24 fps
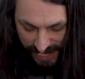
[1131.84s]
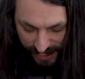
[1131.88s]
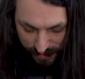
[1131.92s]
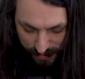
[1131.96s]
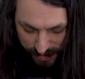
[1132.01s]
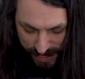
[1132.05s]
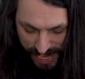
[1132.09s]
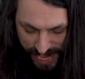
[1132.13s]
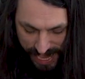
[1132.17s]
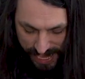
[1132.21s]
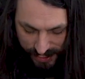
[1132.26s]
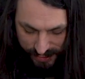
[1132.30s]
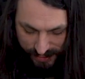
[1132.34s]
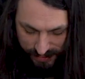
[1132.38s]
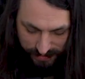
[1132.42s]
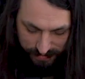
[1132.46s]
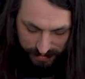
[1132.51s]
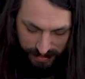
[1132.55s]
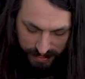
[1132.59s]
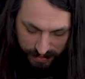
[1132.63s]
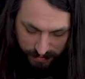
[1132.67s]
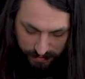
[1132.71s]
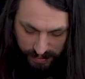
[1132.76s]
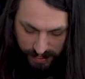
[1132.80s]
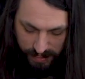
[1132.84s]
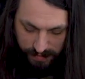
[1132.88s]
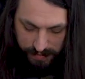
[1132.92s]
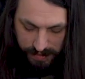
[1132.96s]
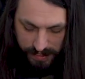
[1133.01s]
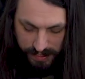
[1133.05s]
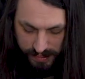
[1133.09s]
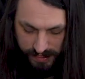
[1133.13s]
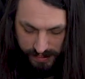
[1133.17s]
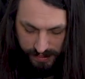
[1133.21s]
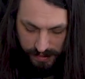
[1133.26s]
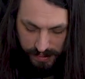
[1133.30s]
reaction right away, but
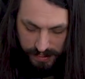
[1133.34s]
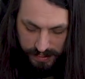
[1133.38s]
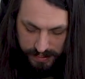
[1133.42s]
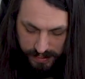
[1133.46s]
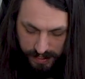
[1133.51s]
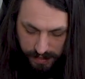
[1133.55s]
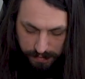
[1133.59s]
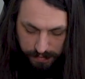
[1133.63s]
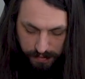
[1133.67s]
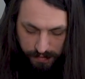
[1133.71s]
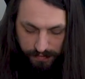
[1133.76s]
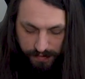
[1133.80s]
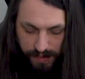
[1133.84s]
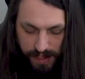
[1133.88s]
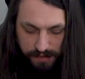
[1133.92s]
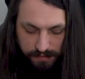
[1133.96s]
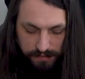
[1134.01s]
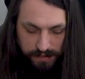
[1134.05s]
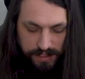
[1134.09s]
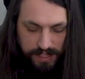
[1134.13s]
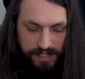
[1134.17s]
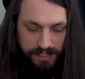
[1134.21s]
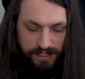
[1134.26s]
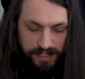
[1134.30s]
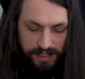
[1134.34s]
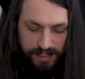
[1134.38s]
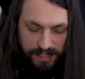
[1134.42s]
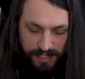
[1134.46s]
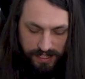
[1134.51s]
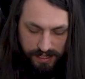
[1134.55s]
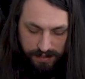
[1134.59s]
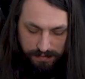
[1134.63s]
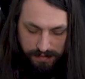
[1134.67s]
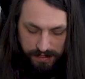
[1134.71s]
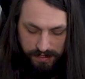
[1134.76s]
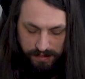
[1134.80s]
it's a profound thing to
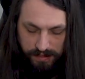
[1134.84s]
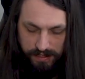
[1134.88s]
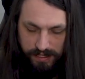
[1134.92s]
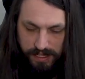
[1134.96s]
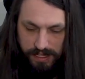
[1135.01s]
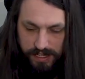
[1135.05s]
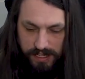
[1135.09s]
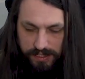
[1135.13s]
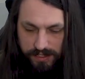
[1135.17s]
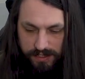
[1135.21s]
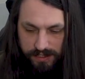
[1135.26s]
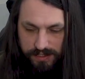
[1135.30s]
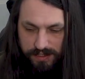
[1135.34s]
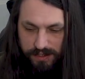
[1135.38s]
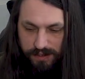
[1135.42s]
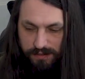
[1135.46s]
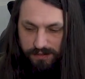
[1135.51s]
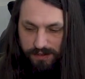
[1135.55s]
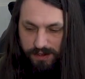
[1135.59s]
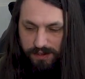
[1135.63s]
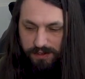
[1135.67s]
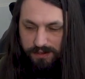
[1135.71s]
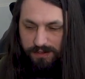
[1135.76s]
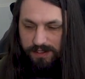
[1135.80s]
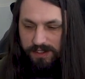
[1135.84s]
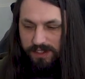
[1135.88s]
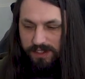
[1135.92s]
think about, and I just don't know.